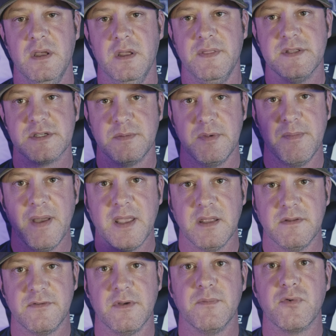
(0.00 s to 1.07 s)
that's going to be
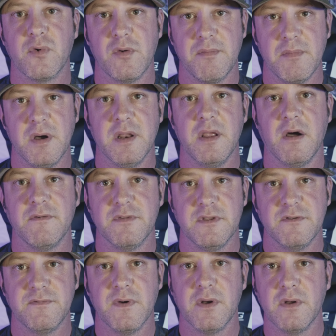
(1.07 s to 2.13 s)
making some sort of money off of
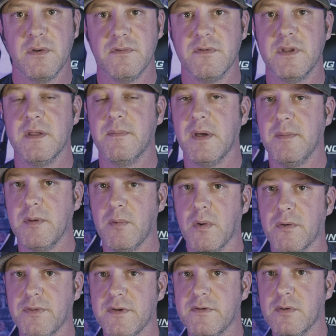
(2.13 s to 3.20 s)
these photos, then it may be
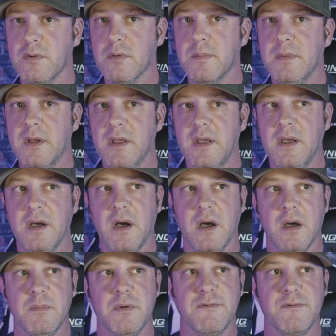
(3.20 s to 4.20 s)
worth it to them.